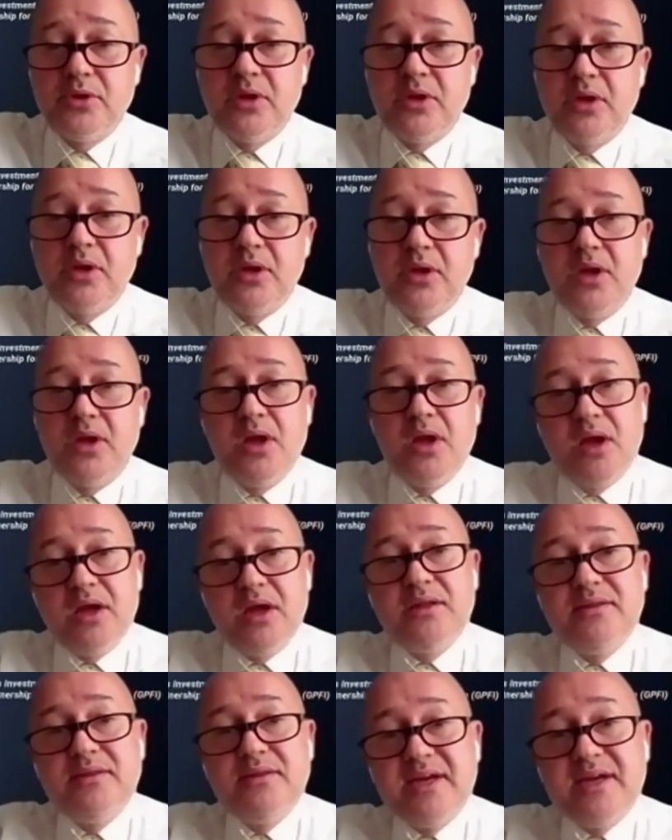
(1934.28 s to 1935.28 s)
Does it
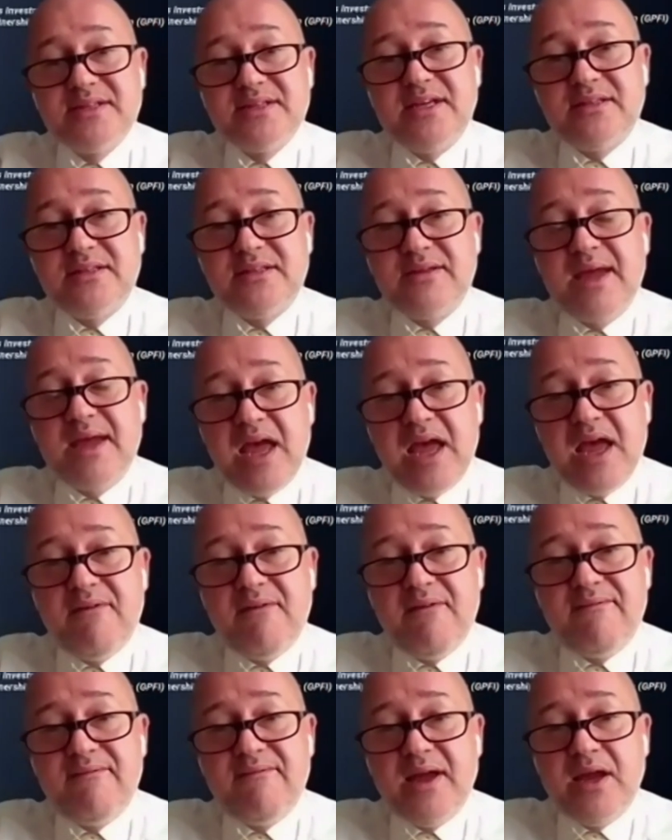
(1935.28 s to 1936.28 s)
have a good
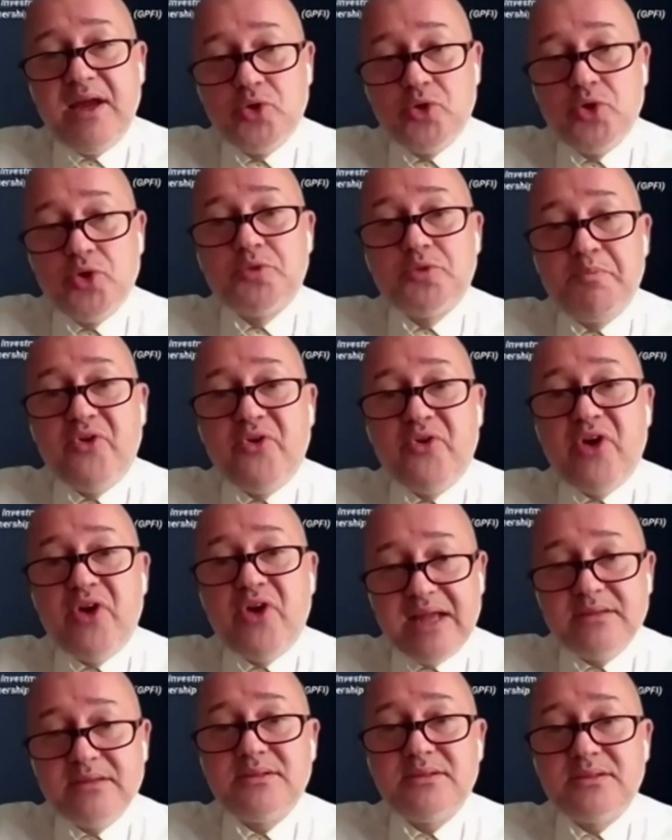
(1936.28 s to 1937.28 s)
brand
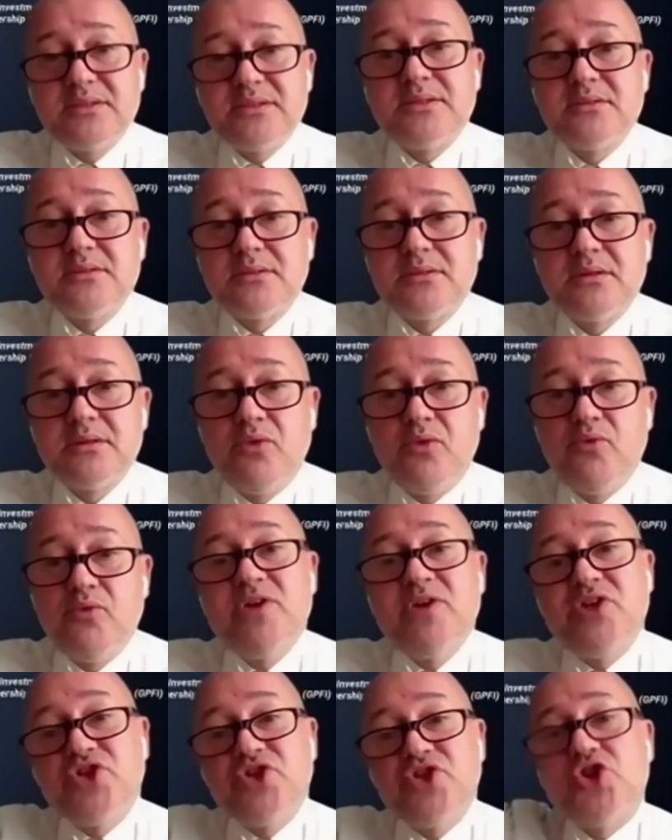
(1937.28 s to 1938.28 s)
which
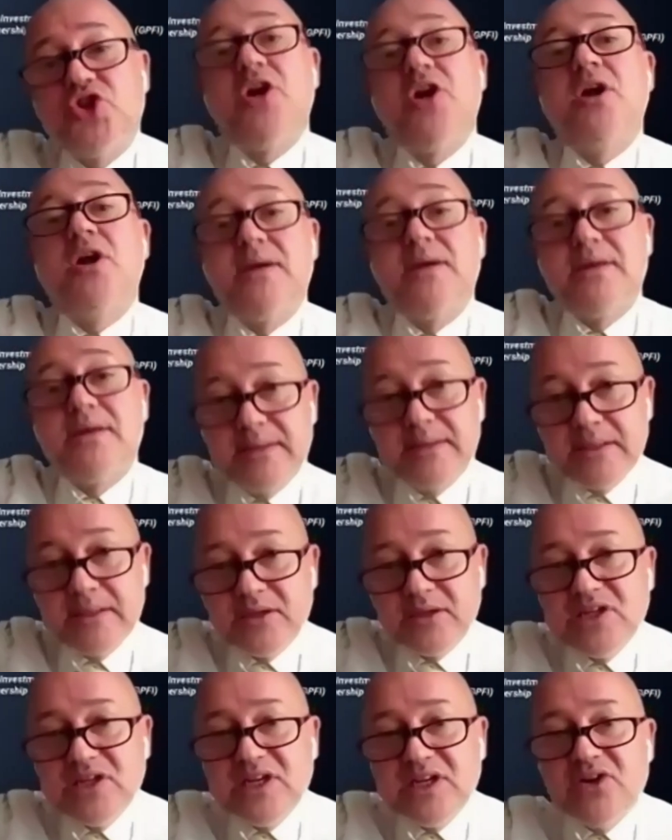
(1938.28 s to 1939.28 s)
carries
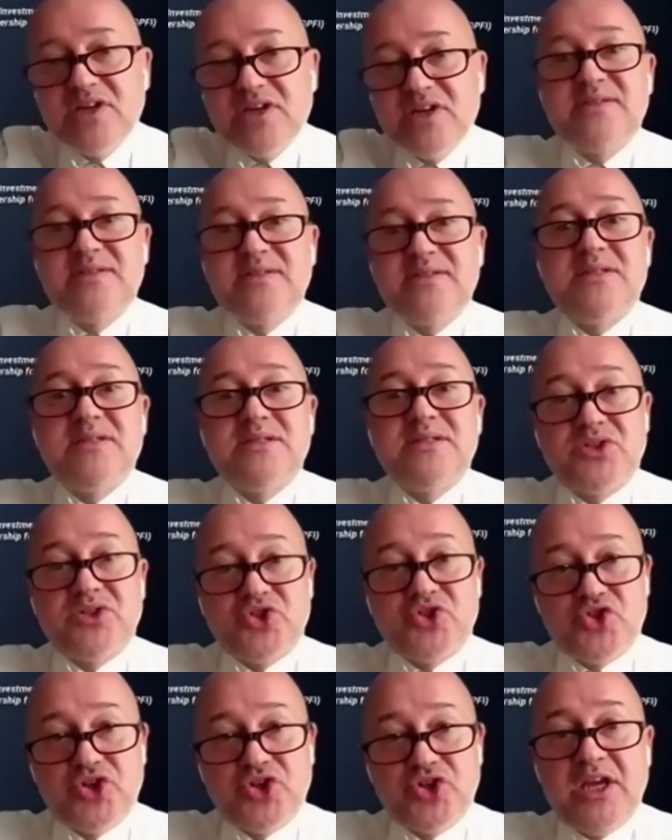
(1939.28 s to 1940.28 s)
these three,
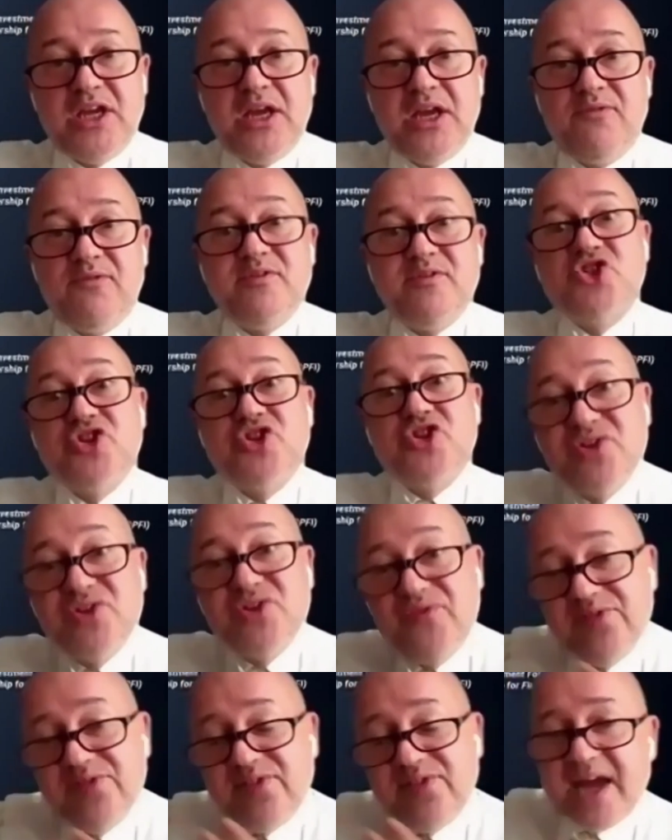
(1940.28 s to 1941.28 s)
which reflects
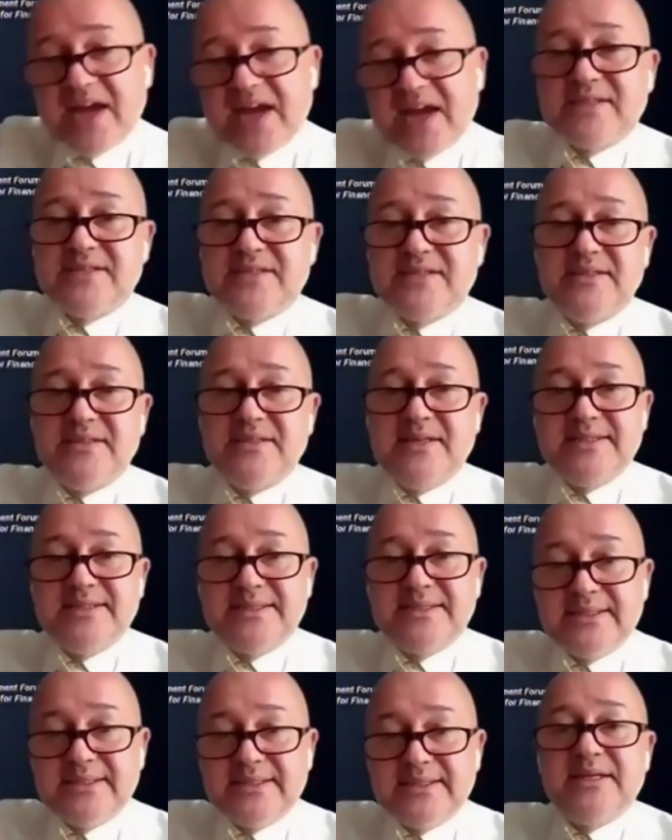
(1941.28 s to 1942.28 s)
these three core
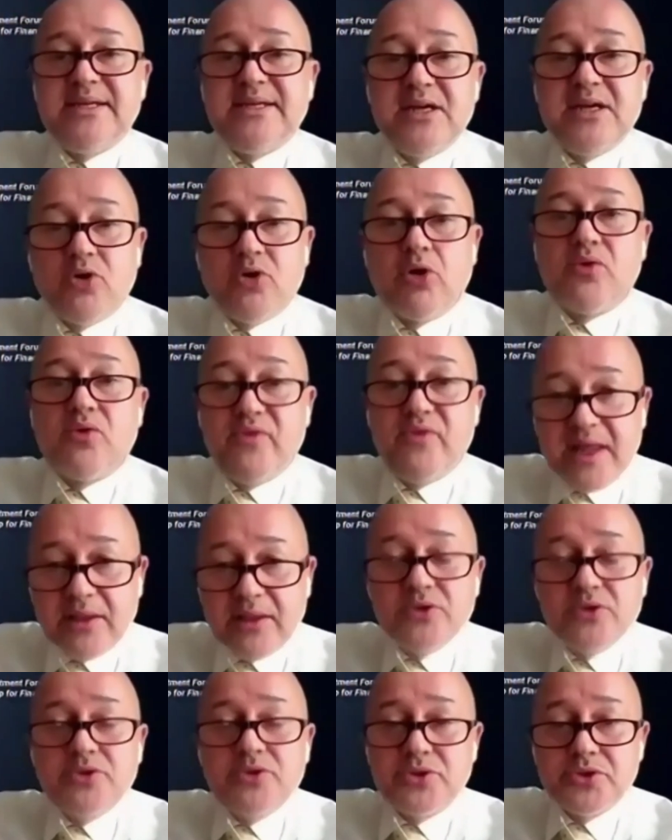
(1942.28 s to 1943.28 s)
values?
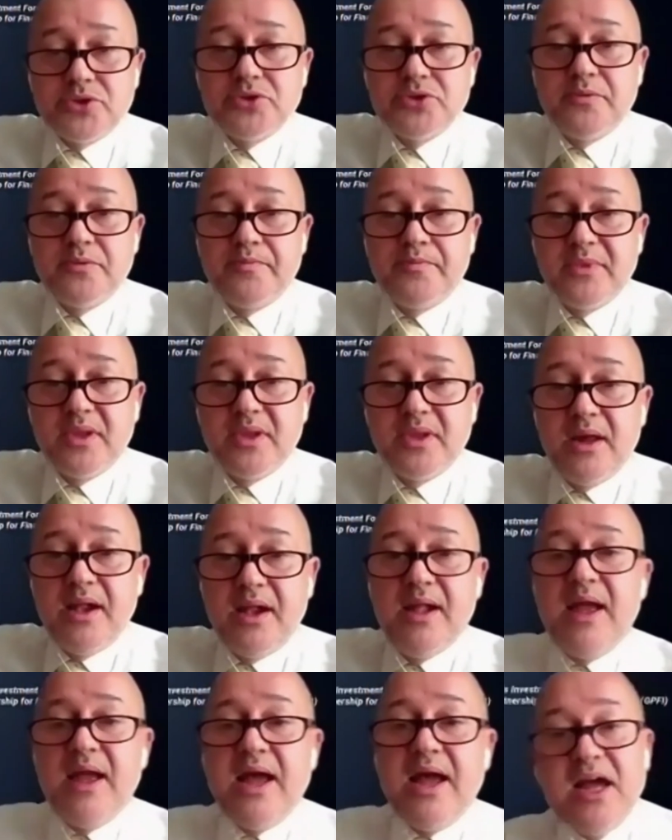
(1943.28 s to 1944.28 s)
And if
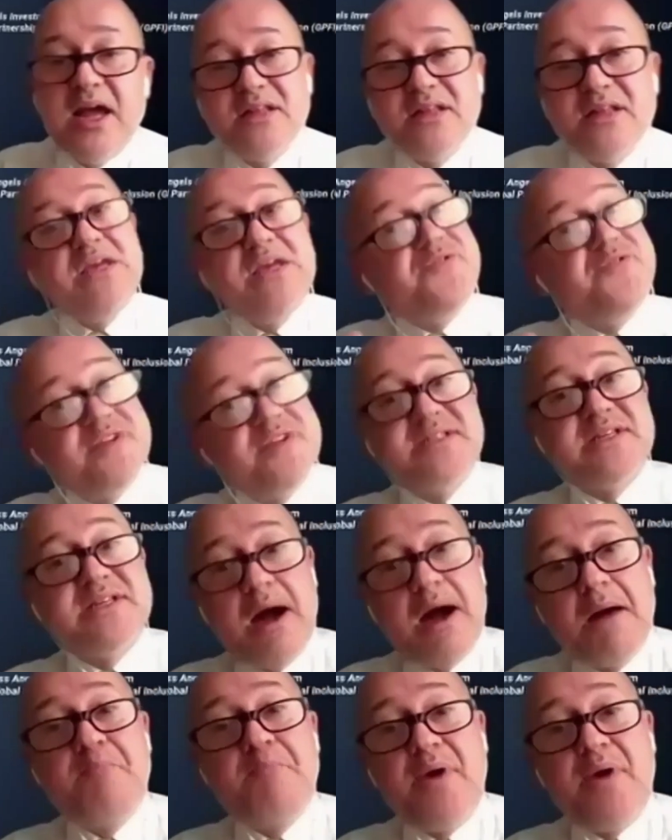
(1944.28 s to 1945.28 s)
this company
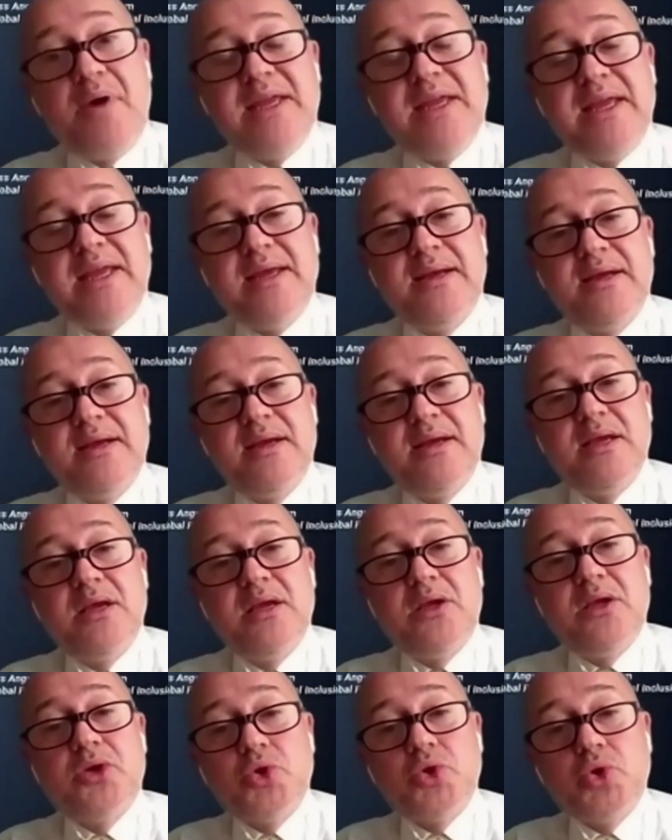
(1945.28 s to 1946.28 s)
could
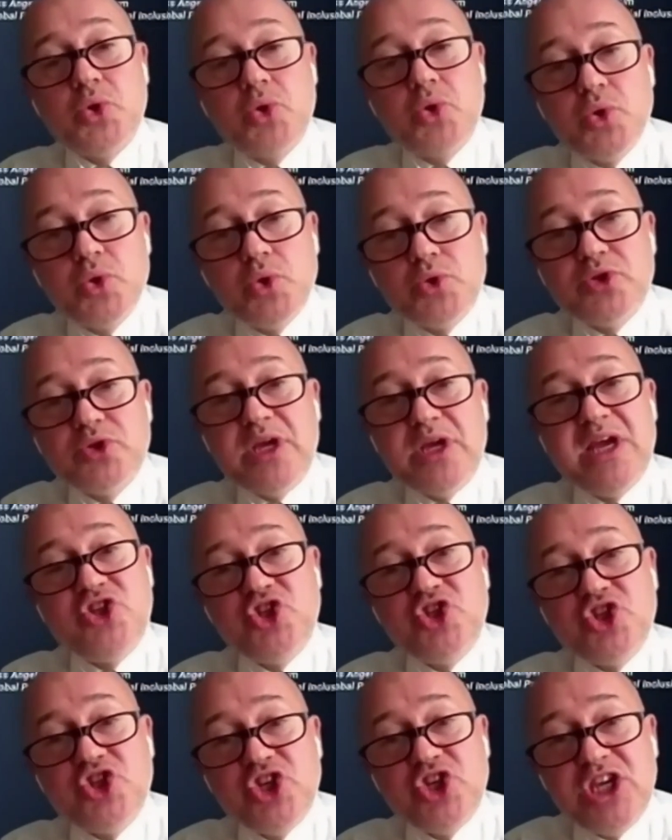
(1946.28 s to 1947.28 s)
achieve
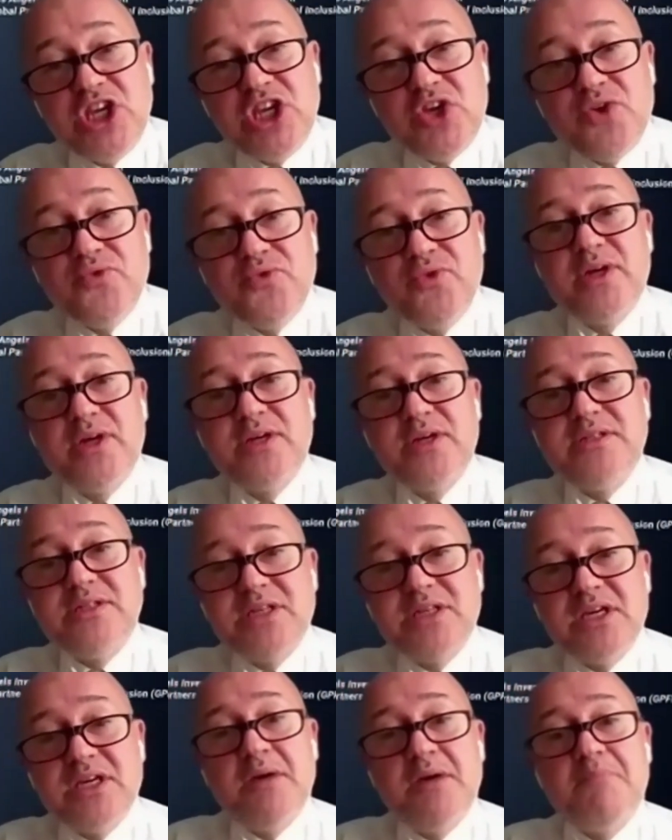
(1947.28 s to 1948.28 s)
the business
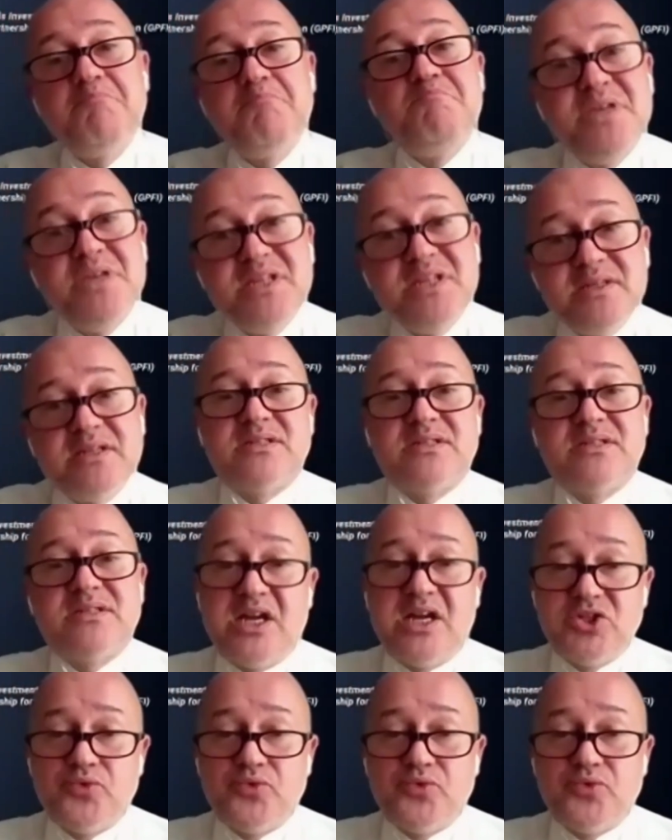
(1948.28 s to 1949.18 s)
transformation.